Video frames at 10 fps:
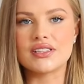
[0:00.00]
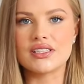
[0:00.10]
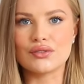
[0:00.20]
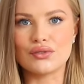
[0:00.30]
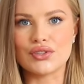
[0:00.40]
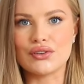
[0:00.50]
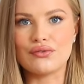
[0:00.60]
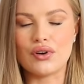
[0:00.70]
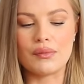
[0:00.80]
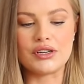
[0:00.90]
This is also
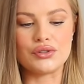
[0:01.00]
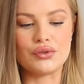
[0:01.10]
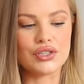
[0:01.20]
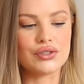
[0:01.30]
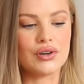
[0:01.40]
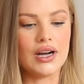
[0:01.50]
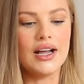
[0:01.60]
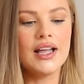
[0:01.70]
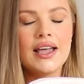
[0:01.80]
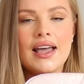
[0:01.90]
from Adore
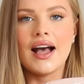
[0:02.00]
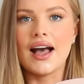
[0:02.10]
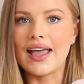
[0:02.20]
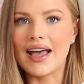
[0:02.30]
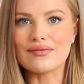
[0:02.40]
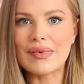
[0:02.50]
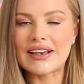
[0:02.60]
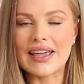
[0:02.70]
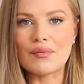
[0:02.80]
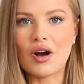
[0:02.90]
Couture. I have my
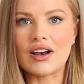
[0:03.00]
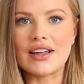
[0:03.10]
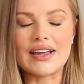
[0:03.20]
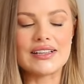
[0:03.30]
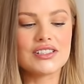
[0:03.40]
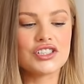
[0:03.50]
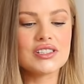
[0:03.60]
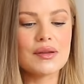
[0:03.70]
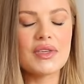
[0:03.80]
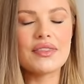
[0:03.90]
name on it.
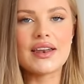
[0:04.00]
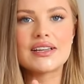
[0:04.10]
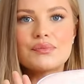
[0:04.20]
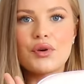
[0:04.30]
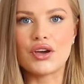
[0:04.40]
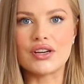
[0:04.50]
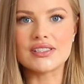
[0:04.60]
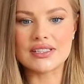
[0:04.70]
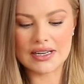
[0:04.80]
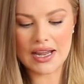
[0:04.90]
Just something that is
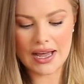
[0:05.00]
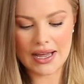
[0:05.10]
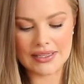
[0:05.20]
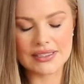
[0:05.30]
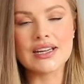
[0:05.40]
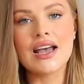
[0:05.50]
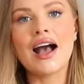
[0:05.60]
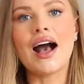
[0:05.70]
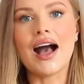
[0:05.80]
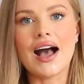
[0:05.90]
personalized.
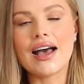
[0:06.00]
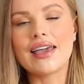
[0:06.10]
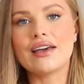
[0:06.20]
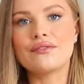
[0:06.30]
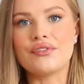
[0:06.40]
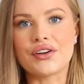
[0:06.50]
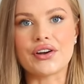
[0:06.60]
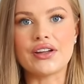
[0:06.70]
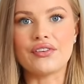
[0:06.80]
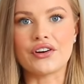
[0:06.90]
I am
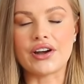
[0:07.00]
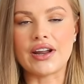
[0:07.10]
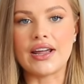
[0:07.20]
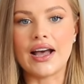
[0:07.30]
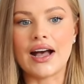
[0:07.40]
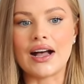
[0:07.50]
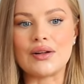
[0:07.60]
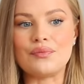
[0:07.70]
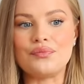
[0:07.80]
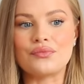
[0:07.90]
very, very,
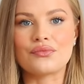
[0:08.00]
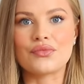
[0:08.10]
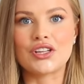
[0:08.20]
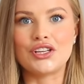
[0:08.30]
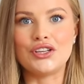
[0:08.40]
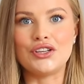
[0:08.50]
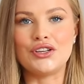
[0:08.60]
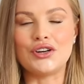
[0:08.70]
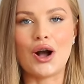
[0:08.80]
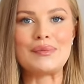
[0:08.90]

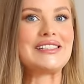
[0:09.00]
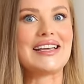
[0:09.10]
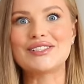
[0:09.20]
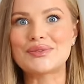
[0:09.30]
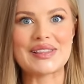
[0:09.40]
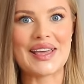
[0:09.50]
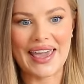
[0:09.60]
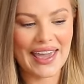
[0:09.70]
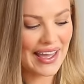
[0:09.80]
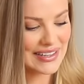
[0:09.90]
obsessed with
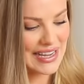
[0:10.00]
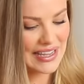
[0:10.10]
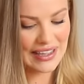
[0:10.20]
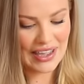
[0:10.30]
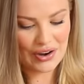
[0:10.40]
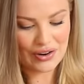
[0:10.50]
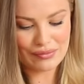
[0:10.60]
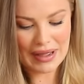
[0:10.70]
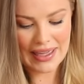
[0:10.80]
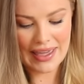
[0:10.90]
hair and taking care
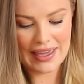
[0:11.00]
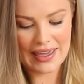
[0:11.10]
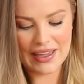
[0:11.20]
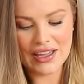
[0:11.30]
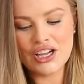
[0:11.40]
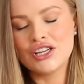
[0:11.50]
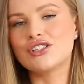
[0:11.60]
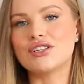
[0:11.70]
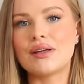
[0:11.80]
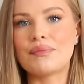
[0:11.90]
of my hair.
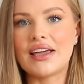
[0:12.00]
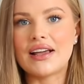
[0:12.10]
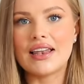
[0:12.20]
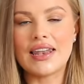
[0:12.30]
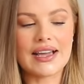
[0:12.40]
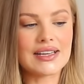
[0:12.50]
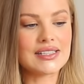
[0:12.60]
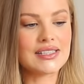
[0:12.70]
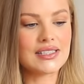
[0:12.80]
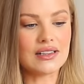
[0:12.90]
So something like a
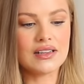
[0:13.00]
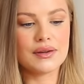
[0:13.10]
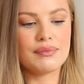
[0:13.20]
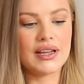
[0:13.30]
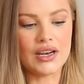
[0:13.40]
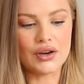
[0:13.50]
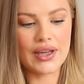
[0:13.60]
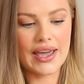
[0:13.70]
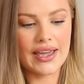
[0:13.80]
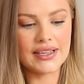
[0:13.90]
silk
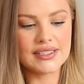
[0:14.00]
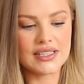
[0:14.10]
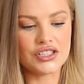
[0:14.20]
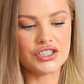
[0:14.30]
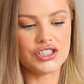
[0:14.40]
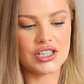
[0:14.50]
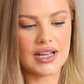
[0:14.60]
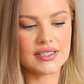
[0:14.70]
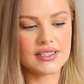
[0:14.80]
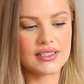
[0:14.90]
pillowcase is
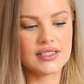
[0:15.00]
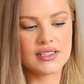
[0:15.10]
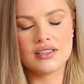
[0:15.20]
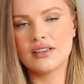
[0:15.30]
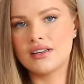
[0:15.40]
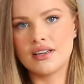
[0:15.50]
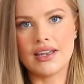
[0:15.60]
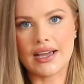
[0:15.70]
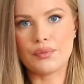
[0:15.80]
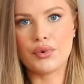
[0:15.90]

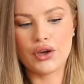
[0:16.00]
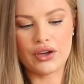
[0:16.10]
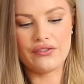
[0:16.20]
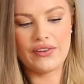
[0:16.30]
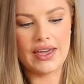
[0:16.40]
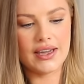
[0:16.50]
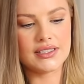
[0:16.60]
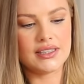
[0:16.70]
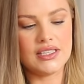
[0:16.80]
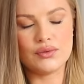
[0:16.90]
just, like,
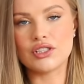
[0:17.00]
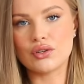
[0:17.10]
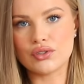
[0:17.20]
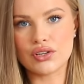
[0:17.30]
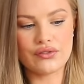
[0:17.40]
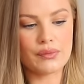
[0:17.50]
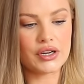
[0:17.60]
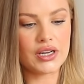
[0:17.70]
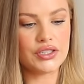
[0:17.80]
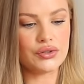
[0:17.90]
perfect. These ones are also from
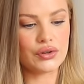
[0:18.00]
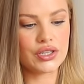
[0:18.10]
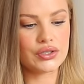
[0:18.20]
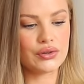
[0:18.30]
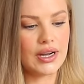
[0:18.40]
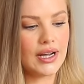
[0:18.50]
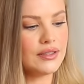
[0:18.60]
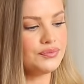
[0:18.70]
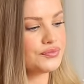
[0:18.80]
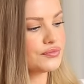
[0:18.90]
Adore Couture.